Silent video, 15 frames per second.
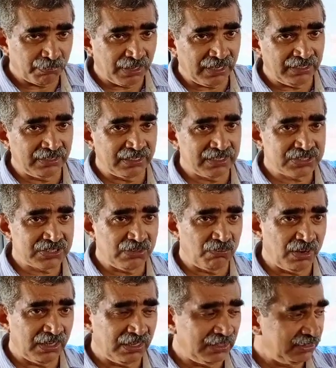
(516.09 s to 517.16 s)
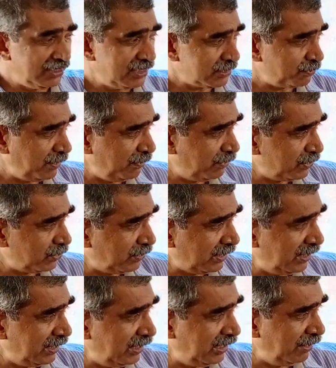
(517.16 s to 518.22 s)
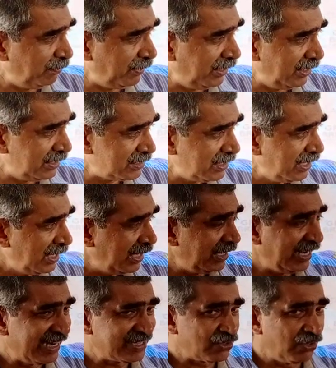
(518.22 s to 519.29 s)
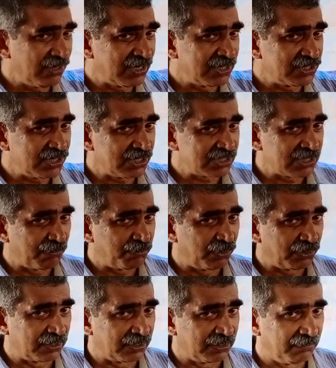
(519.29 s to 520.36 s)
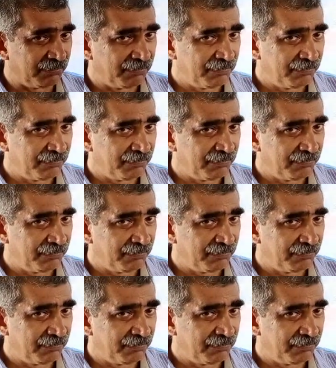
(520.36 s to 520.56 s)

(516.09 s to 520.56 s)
and Russia wanted these people should get independence, and naturally Russia supported them.